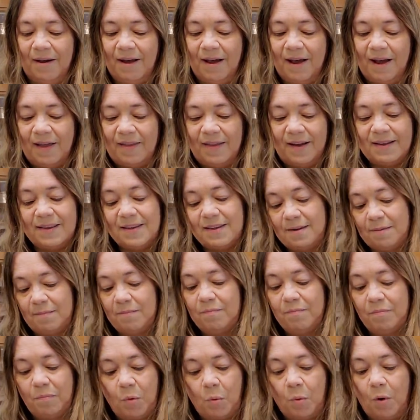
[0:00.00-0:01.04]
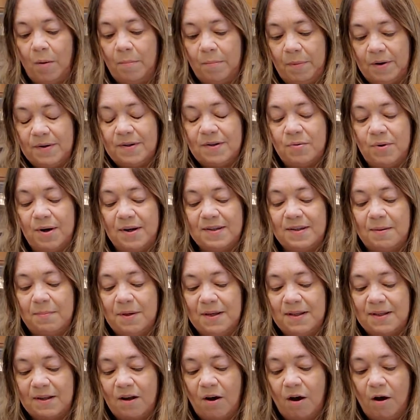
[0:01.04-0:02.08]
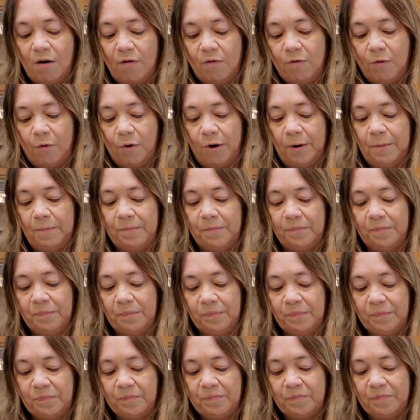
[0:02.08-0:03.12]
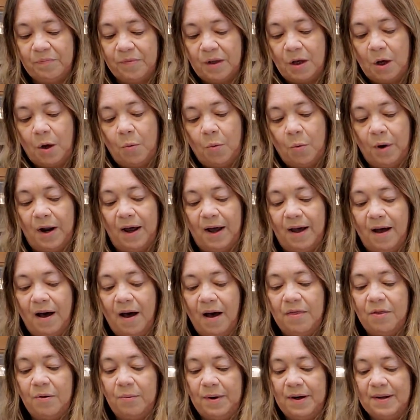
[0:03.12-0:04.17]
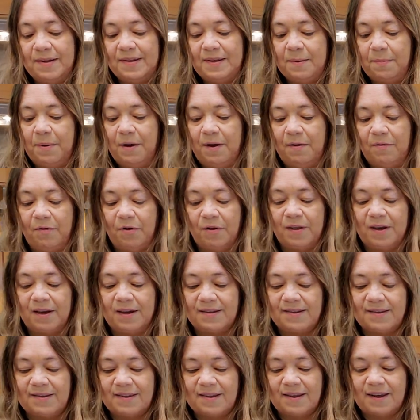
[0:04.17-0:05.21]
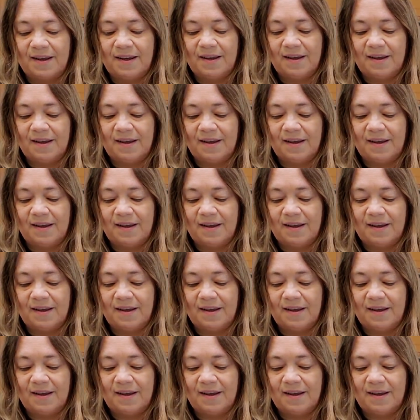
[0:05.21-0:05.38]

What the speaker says: And that's what most recipes call for. When I got the recipe for this,